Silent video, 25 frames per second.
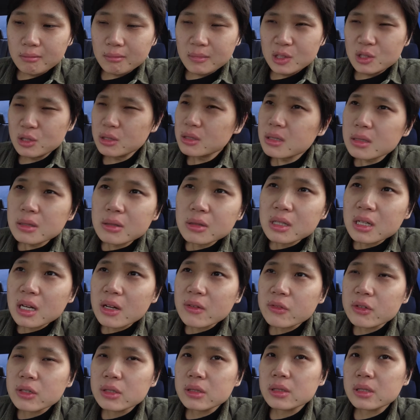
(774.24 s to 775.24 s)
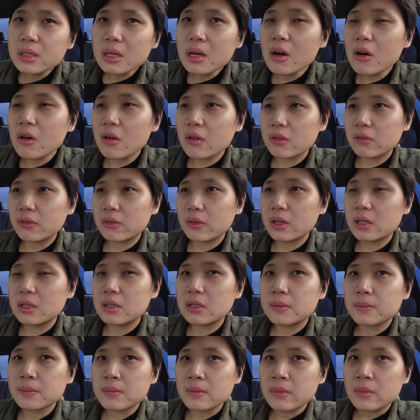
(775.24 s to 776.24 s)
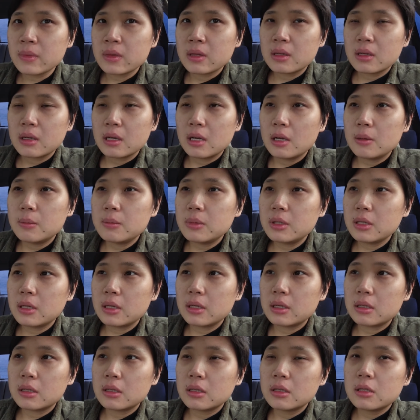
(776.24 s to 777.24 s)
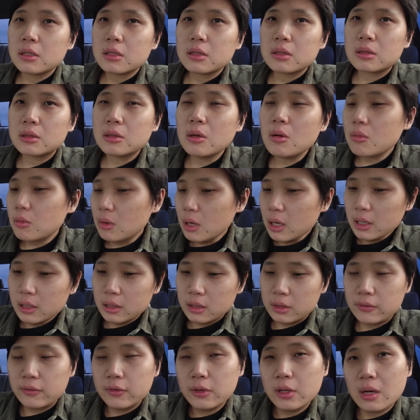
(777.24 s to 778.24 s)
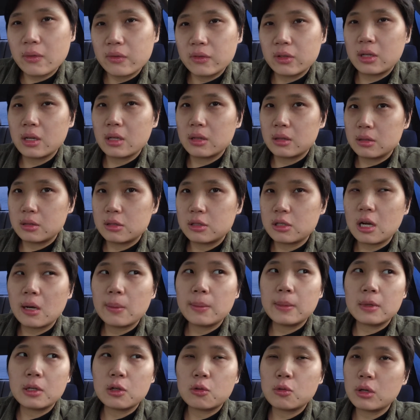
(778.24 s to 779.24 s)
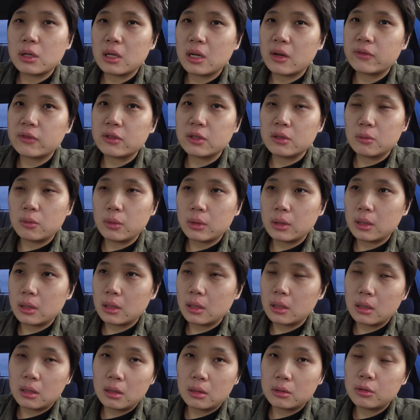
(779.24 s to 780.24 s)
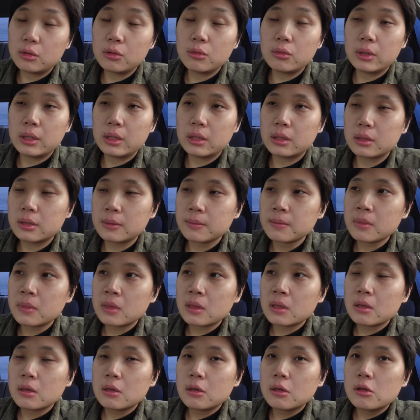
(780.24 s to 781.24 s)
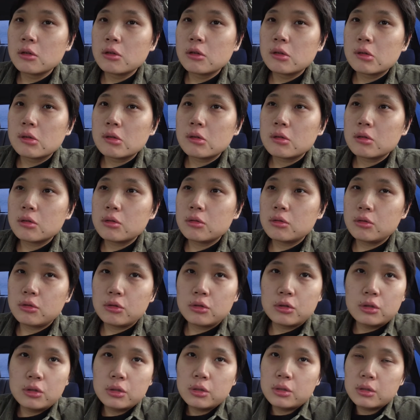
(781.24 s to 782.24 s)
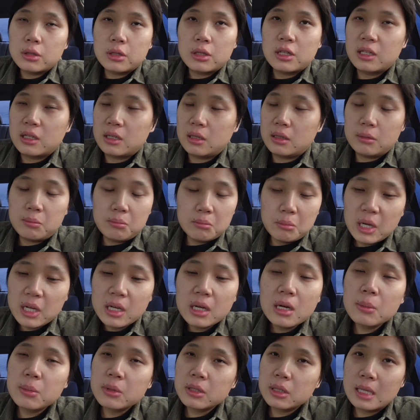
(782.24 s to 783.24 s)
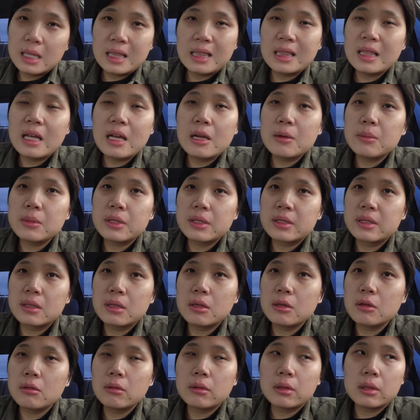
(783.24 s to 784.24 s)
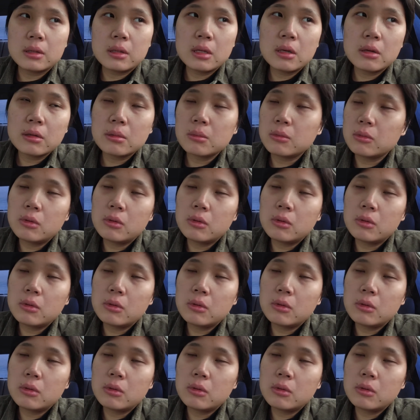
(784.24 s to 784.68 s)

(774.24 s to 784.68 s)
just look after yourself and be like, so what if you have to get this job and quit after 2 weeks? You just make up a lame excuse and tell them,